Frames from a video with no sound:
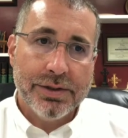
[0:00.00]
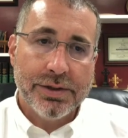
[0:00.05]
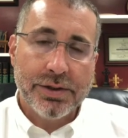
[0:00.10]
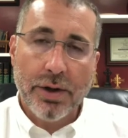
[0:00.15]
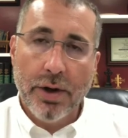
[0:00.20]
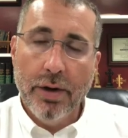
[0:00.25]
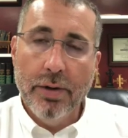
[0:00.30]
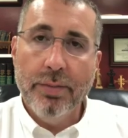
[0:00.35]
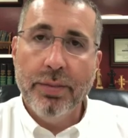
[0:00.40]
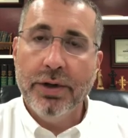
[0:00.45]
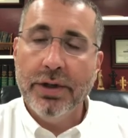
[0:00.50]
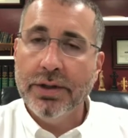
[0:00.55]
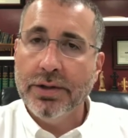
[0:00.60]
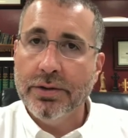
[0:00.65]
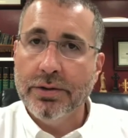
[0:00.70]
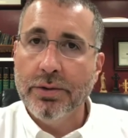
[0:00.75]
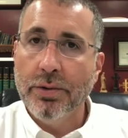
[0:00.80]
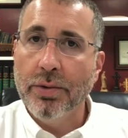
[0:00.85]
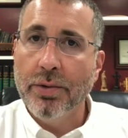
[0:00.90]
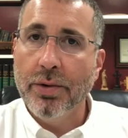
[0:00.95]
opening the
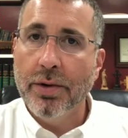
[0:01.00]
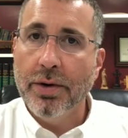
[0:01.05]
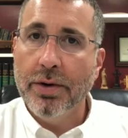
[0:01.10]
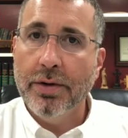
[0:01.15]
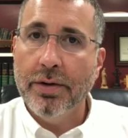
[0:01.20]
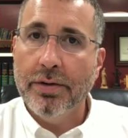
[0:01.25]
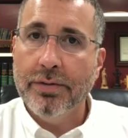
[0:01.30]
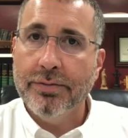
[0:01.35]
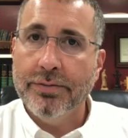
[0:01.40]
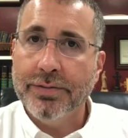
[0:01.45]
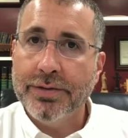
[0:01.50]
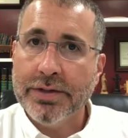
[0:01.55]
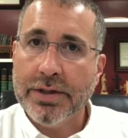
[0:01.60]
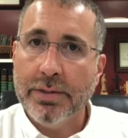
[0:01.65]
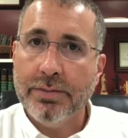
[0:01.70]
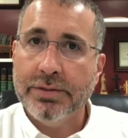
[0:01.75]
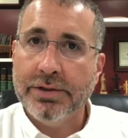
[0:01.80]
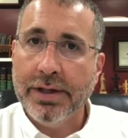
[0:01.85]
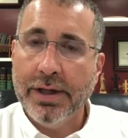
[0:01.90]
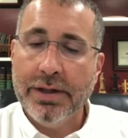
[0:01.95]
door of
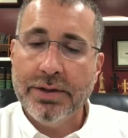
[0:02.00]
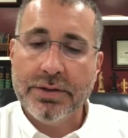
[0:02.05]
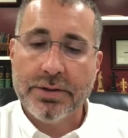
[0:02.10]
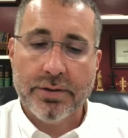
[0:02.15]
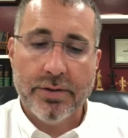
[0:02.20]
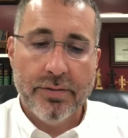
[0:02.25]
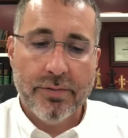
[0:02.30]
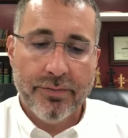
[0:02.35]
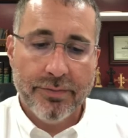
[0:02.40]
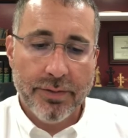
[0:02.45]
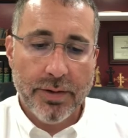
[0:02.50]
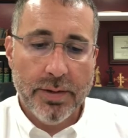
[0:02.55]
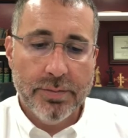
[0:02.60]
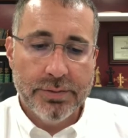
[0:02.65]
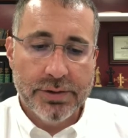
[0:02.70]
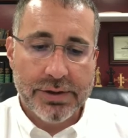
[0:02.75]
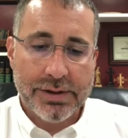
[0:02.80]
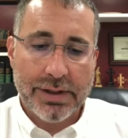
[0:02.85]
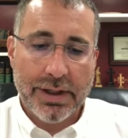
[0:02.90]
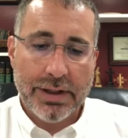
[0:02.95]
temptation from
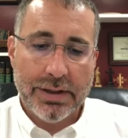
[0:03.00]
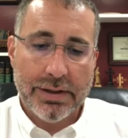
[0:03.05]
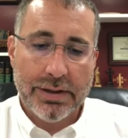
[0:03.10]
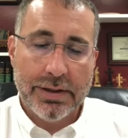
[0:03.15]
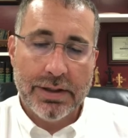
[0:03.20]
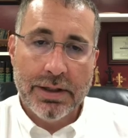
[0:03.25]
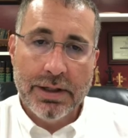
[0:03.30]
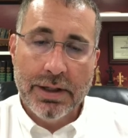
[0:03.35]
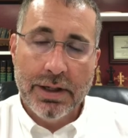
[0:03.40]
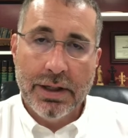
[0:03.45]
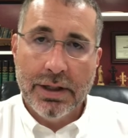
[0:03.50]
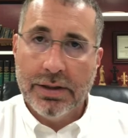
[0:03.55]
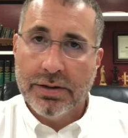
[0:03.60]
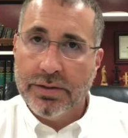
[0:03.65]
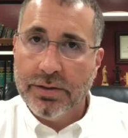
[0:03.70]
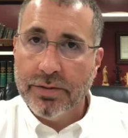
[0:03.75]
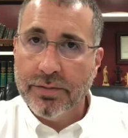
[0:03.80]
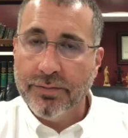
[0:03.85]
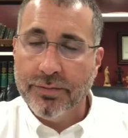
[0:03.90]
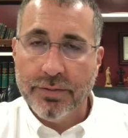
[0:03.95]
Satan
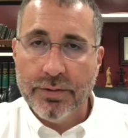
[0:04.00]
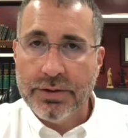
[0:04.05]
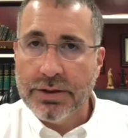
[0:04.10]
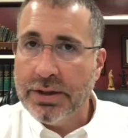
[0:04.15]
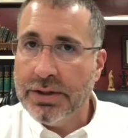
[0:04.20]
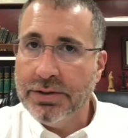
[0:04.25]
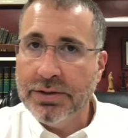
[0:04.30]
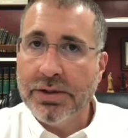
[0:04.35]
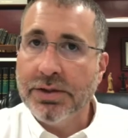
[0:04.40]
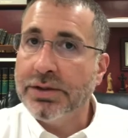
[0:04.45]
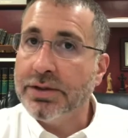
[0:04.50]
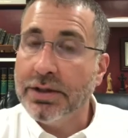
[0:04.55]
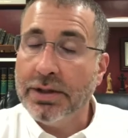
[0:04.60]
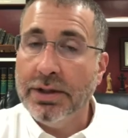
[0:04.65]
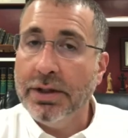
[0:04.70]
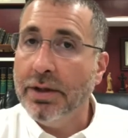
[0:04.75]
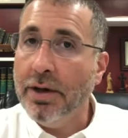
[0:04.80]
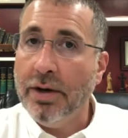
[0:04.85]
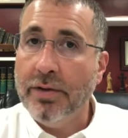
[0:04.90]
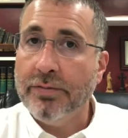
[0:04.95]
for Jesus to
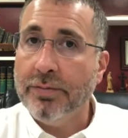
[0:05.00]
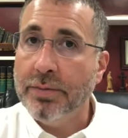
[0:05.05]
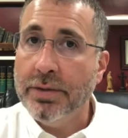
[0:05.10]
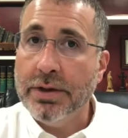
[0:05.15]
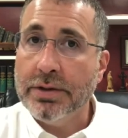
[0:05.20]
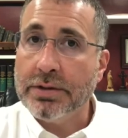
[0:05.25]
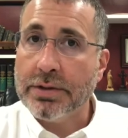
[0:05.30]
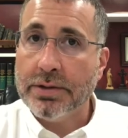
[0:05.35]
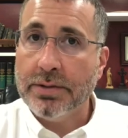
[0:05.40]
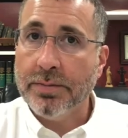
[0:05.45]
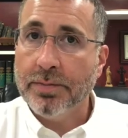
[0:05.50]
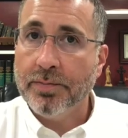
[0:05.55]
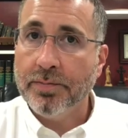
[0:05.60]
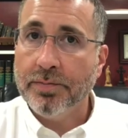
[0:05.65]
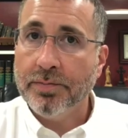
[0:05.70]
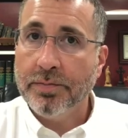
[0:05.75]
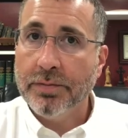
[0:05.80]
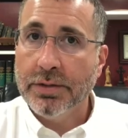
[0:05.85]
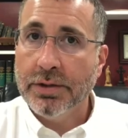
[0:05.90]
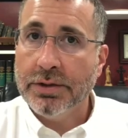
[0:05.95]
get off mission,
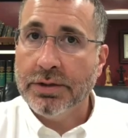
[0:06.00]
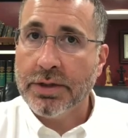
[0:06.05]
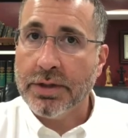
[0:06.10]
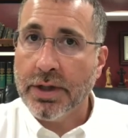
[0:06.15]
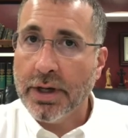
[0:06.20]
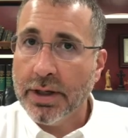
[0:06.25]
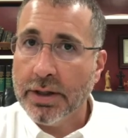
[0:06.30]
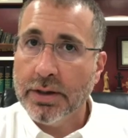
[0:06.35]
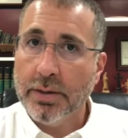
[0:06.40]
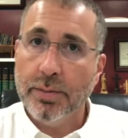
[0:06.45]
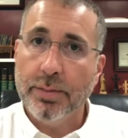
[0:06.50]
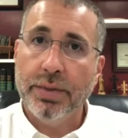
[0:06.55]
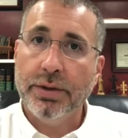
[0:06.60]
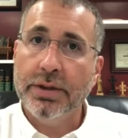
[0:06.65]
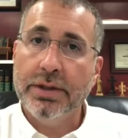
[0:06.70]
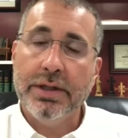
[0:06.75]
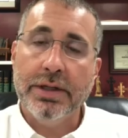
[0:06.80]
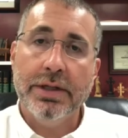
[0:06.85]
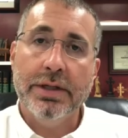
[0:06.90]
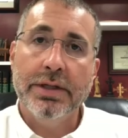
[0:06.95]
to not
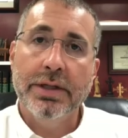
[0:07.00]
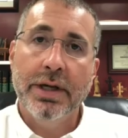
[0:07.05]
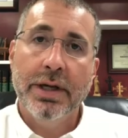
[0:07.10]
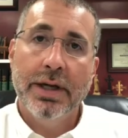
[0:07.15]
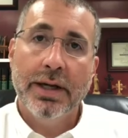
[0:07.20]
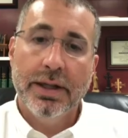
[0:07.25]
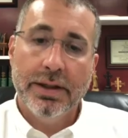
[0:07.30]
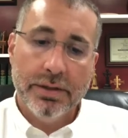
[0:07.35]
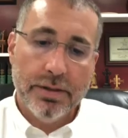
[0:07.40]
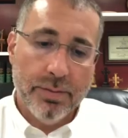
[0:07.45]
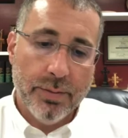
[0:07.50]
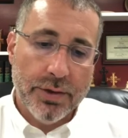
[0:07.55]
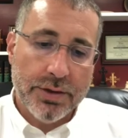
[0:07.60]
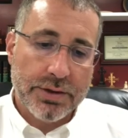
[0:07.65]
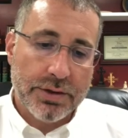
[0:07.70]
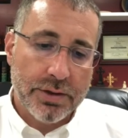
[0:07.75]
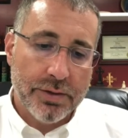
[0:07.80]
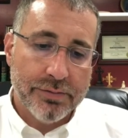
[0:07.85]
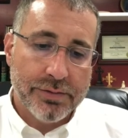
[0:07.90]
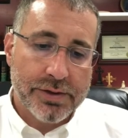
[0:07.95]
complete the
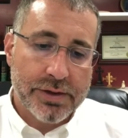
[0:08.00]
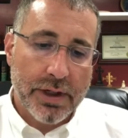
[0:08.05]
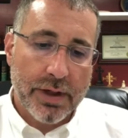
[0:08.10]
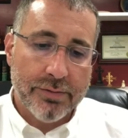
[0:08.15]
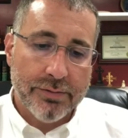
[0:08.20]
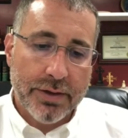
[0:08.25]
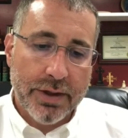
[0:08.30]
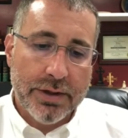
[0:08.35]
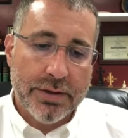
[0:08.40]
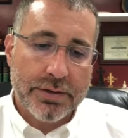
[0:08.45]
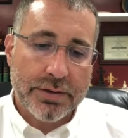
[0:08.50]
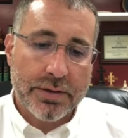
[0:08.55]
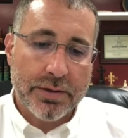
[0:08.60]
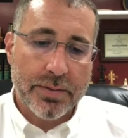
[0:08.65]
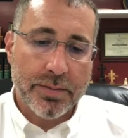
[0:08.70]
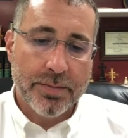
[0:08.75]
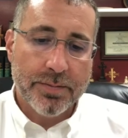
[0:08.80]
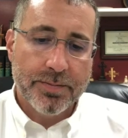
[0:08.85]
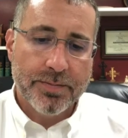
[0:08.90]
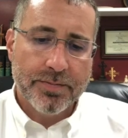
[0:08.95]
mission of salvation.
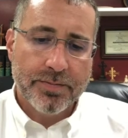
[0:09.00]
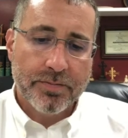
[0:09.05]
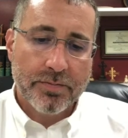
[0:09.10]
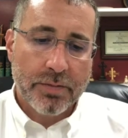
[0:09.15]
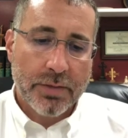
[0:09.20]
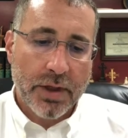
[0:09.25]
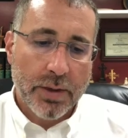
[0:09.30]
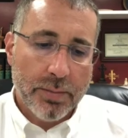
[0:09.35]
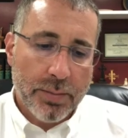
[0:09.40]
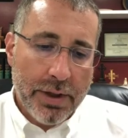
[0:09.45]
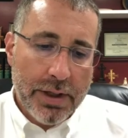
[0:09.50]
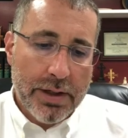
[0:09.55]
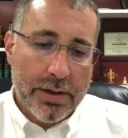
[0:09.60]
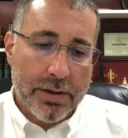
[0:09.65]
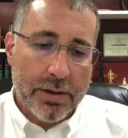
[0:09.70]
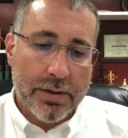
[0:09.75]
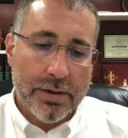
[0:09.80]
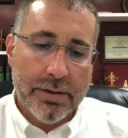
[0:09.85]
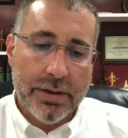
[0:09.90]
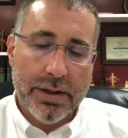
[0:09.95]

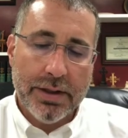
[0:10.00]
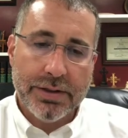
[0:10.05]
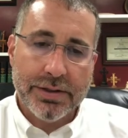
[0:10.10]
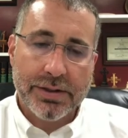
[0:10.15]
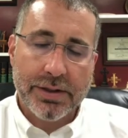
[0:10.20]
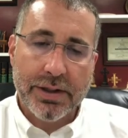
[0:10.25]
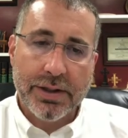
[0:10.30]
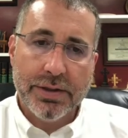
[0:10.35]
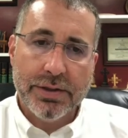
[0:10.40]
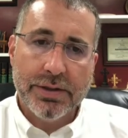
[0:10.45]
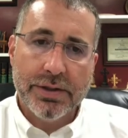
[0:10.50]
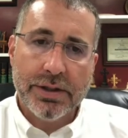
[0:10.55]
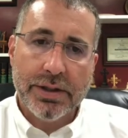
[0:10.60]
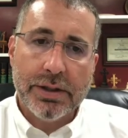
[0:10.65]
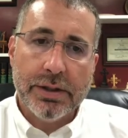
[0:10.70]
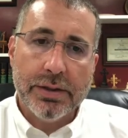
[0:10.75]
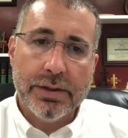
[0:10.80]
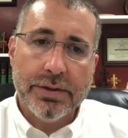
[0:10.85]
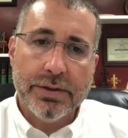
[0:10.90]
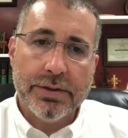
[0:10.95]
Peter, he says,
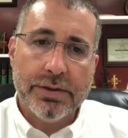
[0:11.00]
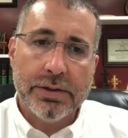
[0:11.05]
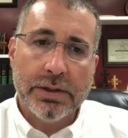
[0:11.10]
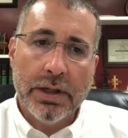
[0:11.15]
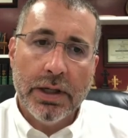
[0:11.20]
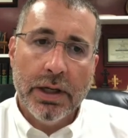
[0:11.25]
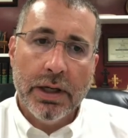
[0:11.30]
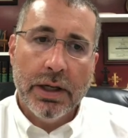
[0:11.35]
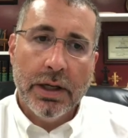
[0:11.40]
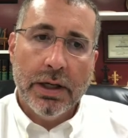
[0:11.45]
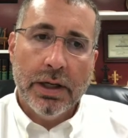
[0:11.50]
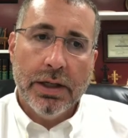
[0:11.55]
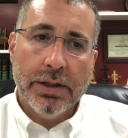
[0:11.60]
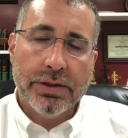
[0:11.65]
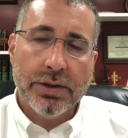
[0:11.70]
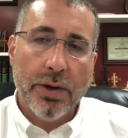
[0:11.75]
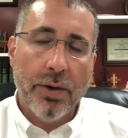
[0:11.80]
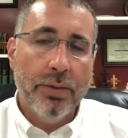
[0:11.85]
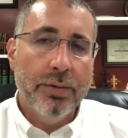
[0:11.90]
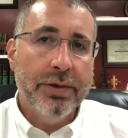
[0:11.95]
is
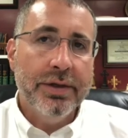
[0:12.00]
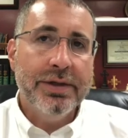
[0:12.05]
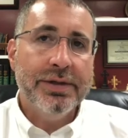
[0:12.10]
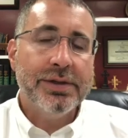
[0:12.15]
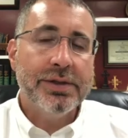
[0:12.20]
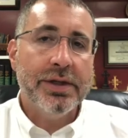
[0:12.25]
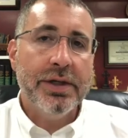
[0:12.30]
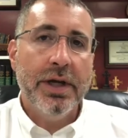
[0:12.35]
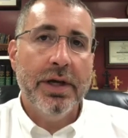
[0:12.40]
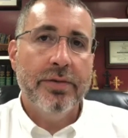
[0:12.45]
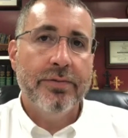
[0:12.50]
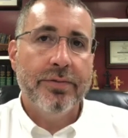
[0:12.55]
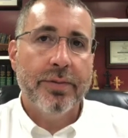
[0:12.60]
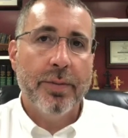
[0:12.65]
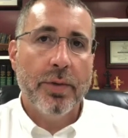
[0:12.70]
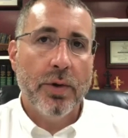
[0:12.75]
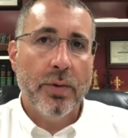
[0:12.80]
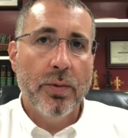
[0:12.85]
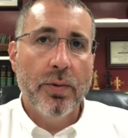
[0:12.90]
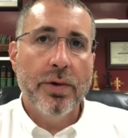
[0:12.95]
only seeing from
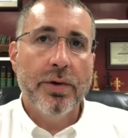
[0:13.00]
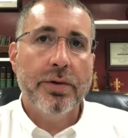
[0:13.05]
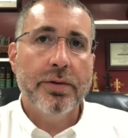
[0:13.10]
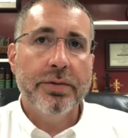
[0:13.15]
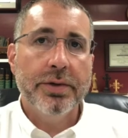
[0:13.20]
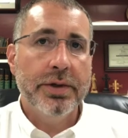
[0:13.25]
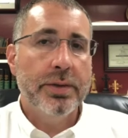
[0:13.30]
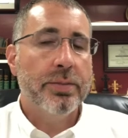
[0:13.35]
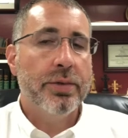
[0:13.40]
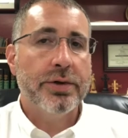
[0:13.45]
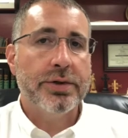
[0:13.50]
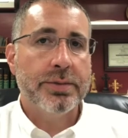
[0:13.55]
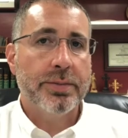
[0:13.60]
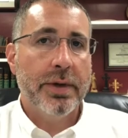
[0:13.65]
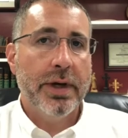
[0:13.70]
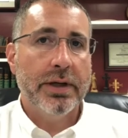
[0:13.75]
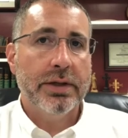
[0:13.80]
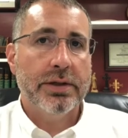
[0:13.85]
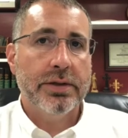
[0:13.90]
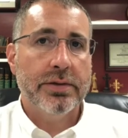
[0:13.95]
a worldly
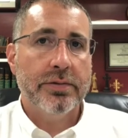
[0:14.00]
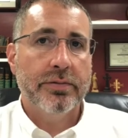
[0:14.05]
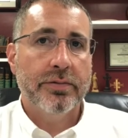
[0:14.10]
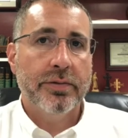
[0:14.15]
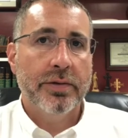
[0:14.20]
perspective.